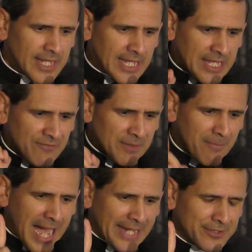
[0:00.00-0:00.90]
Even
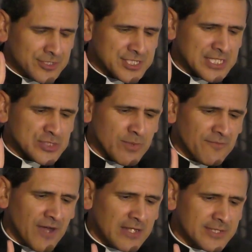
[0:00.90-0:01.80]
minor sins, when
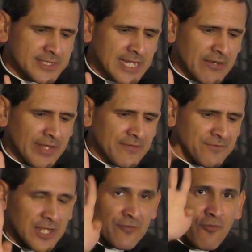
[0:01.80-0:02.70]
voluntary,
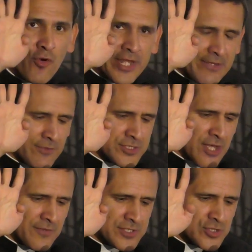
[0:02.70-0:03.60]
inflict 4 evils
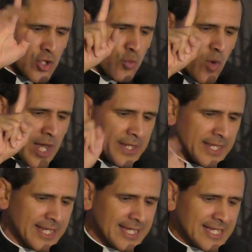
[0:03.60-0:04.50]
on the soul.
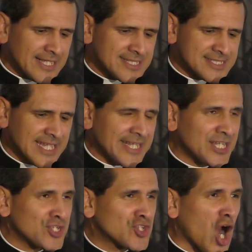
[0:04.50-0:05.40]
1,
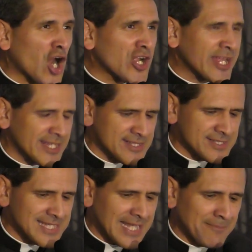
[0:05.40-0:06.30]
sin
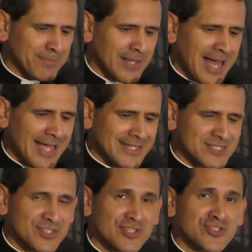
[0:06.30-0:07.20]
darkens and
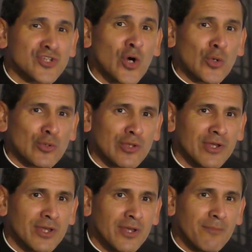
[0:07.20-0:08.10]
blinds the
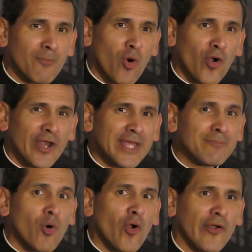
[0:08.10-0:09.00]
soul more and
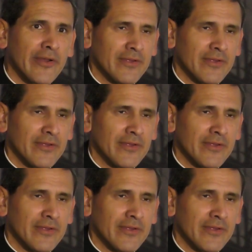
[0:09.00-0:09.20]
more.